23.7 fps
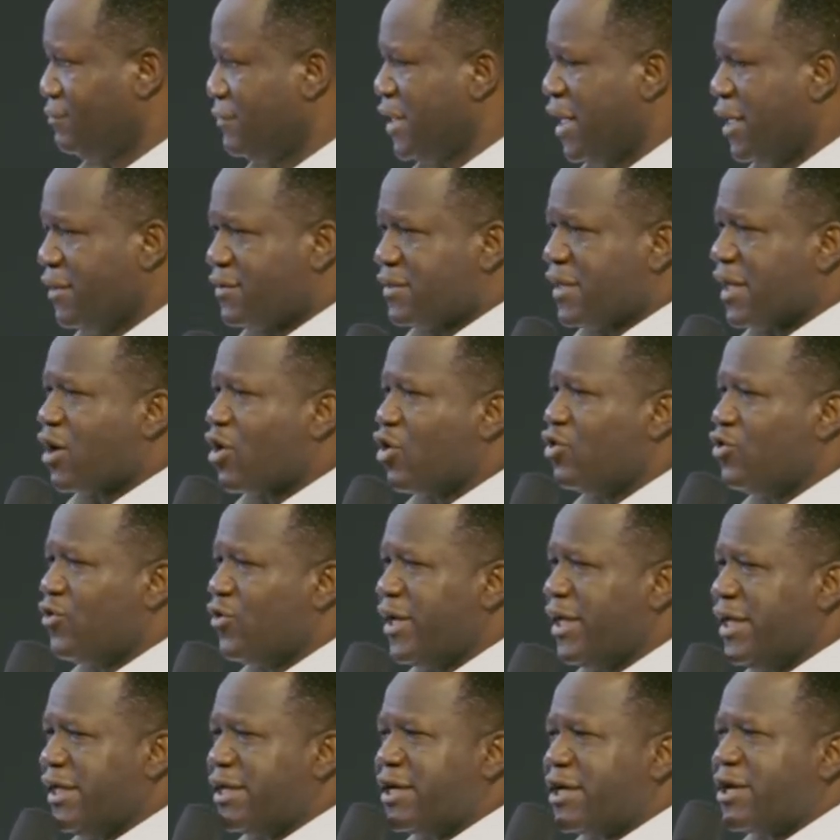Secondly,
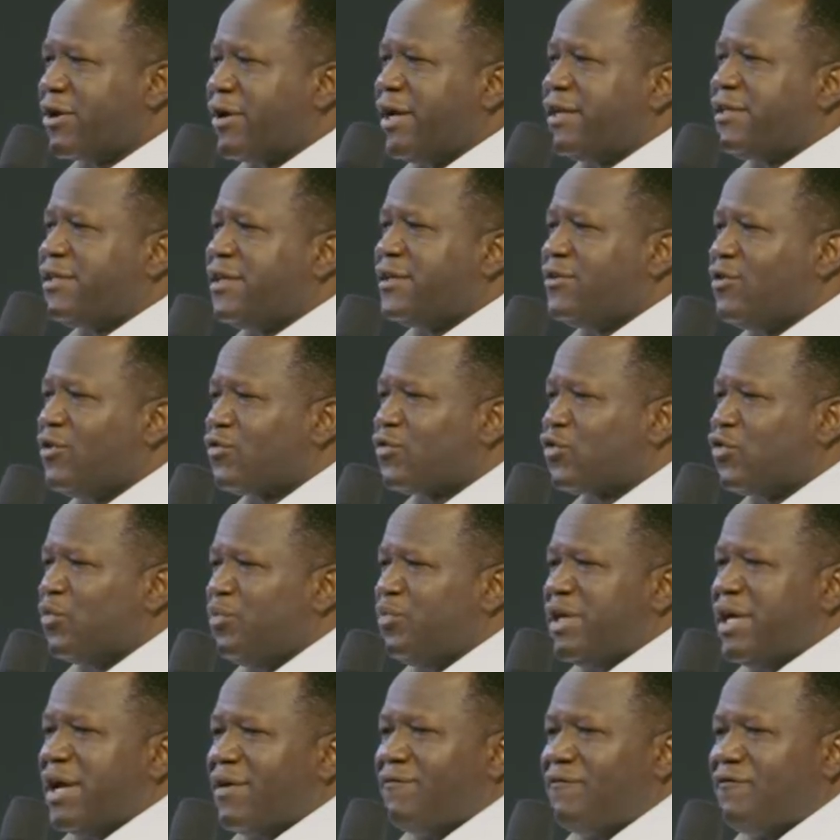he created us to
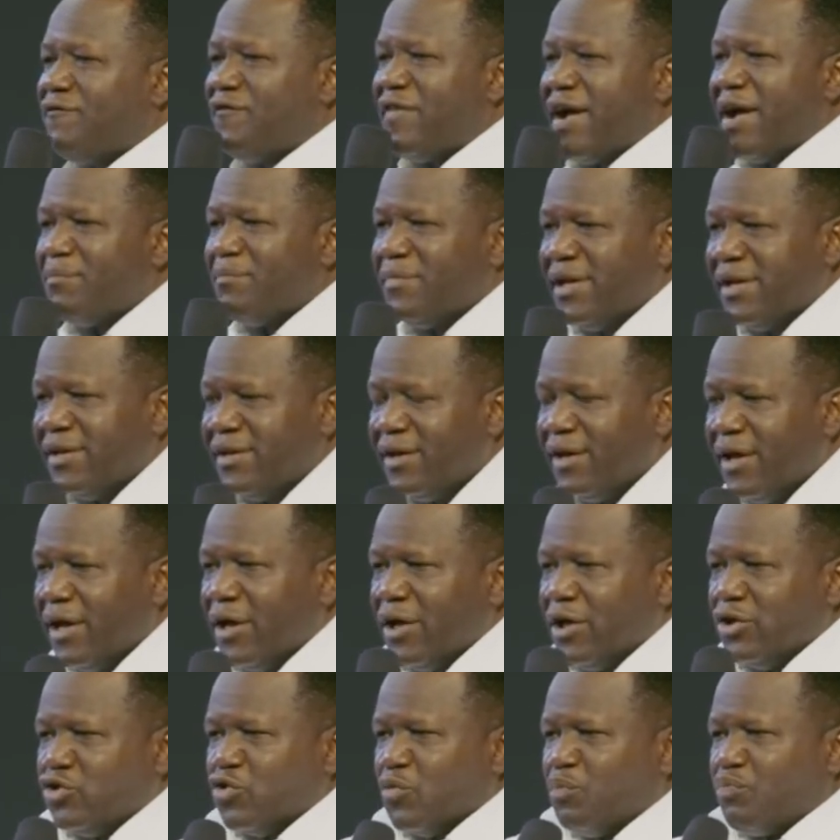be a family,
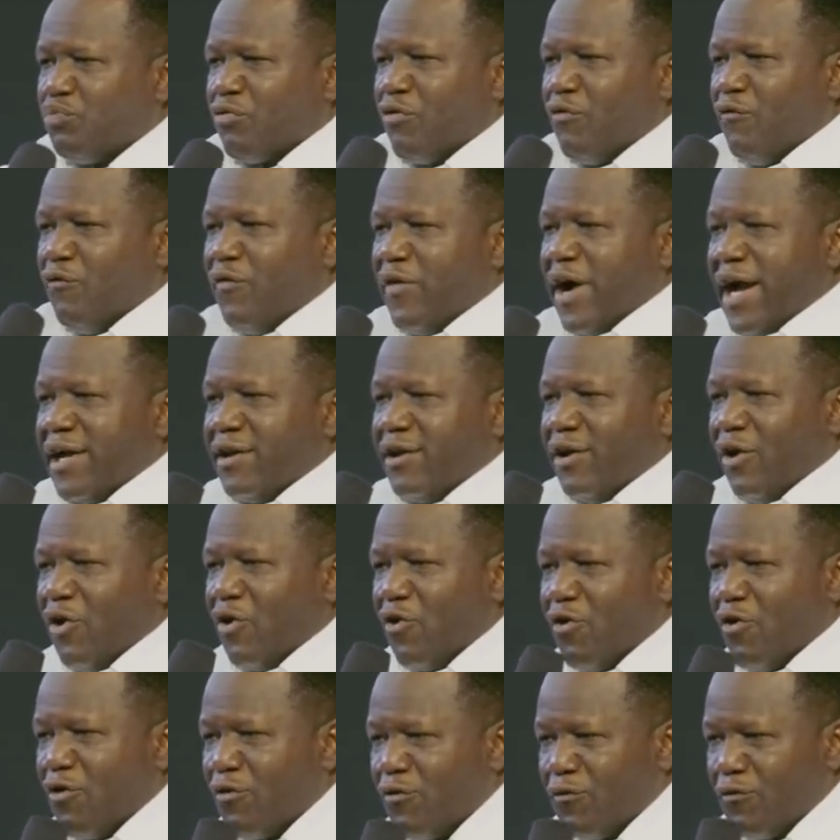to provide
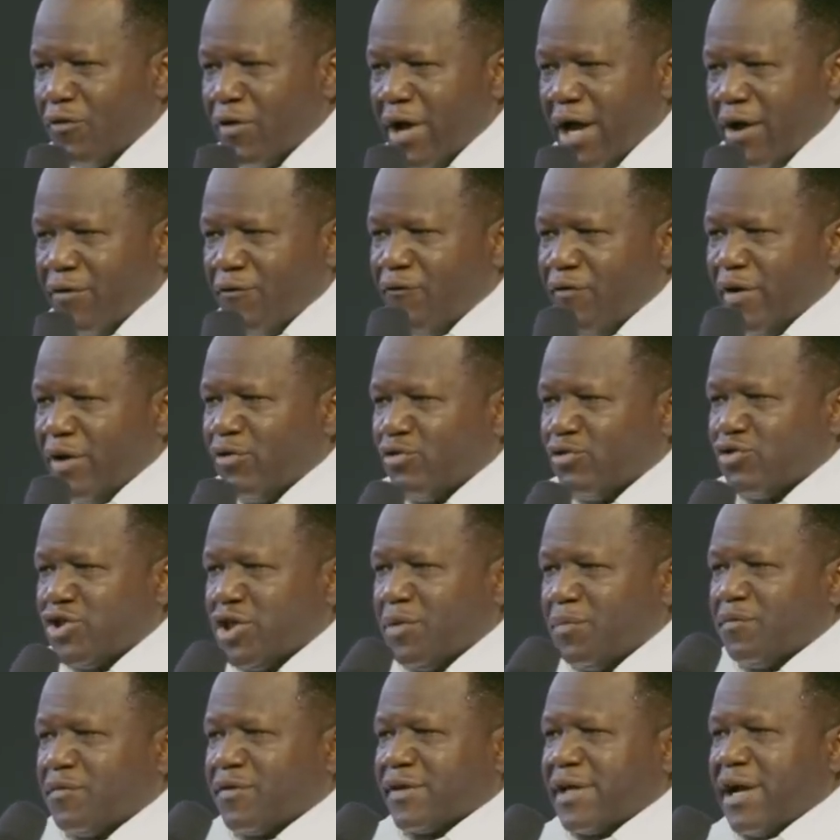love,
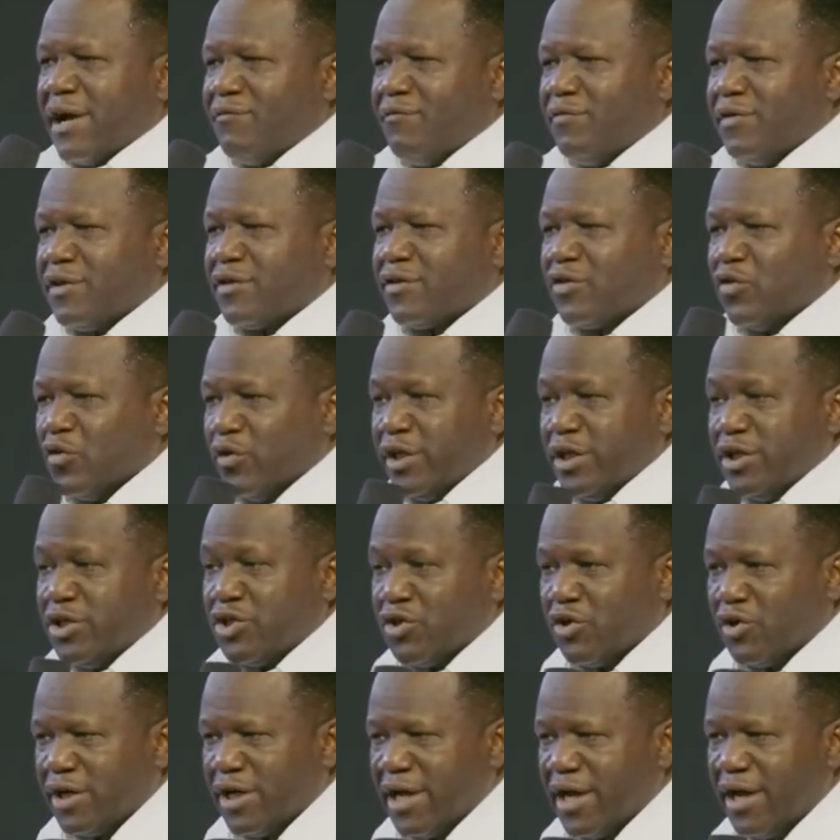fellowship, service to each
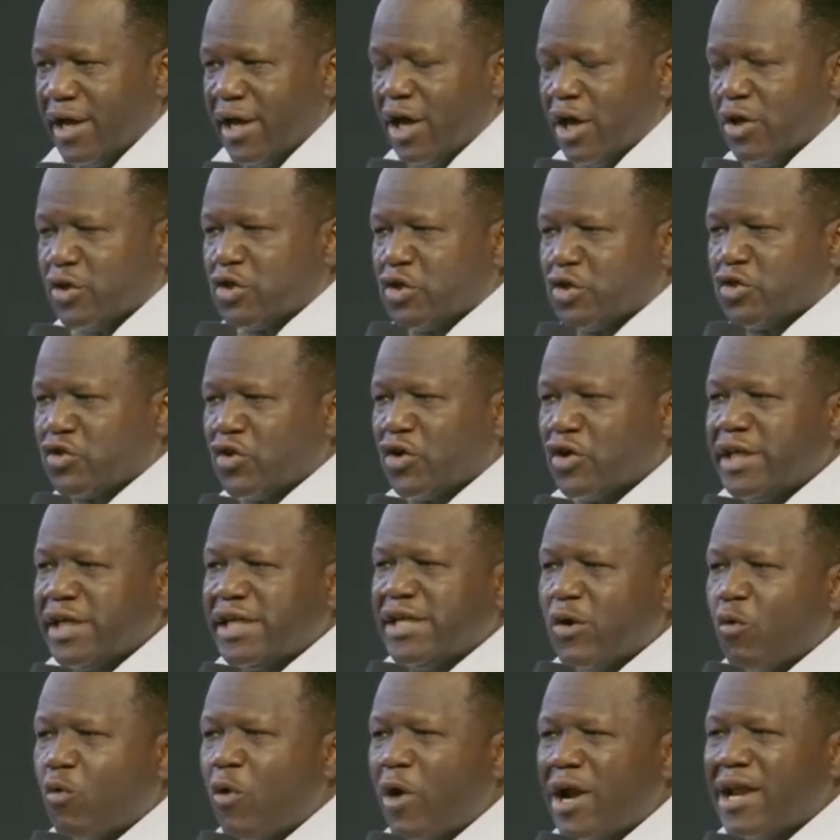other. Study the
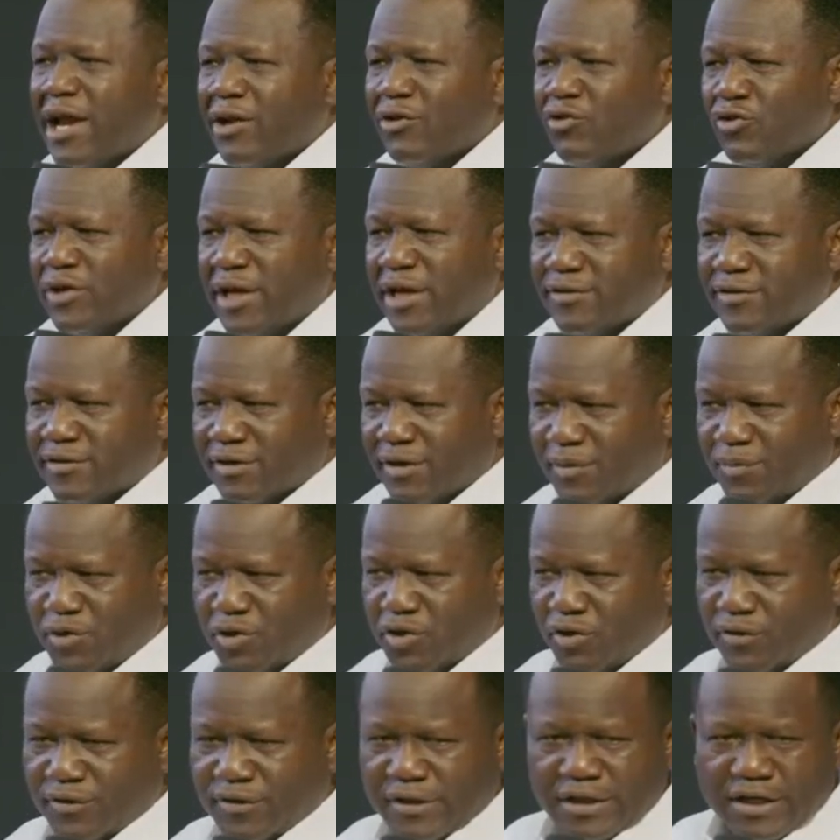one another
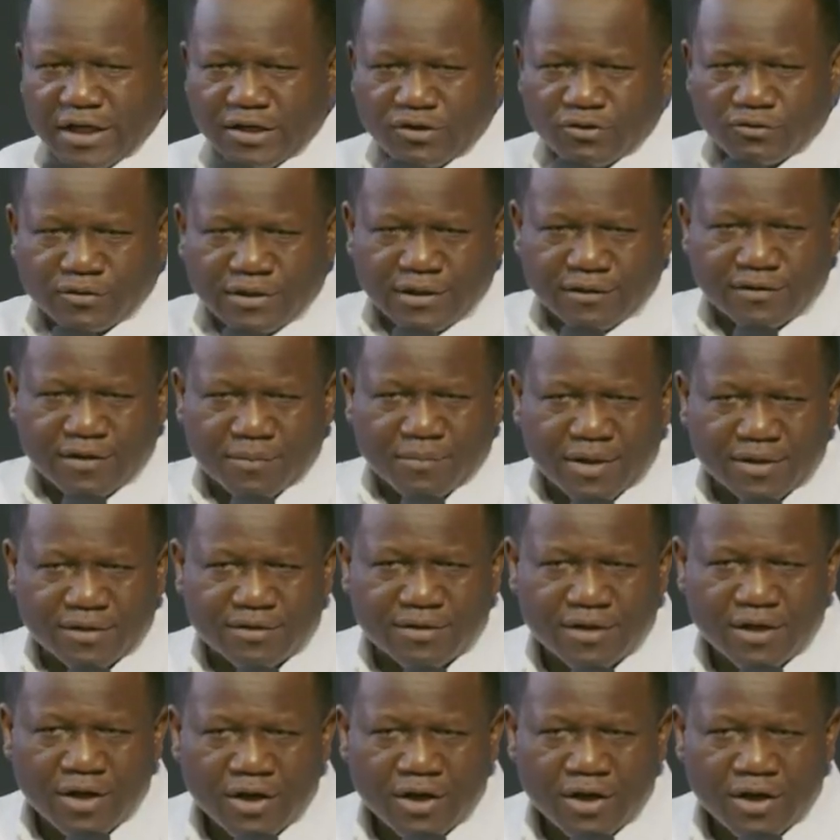scriptures in the New Testament.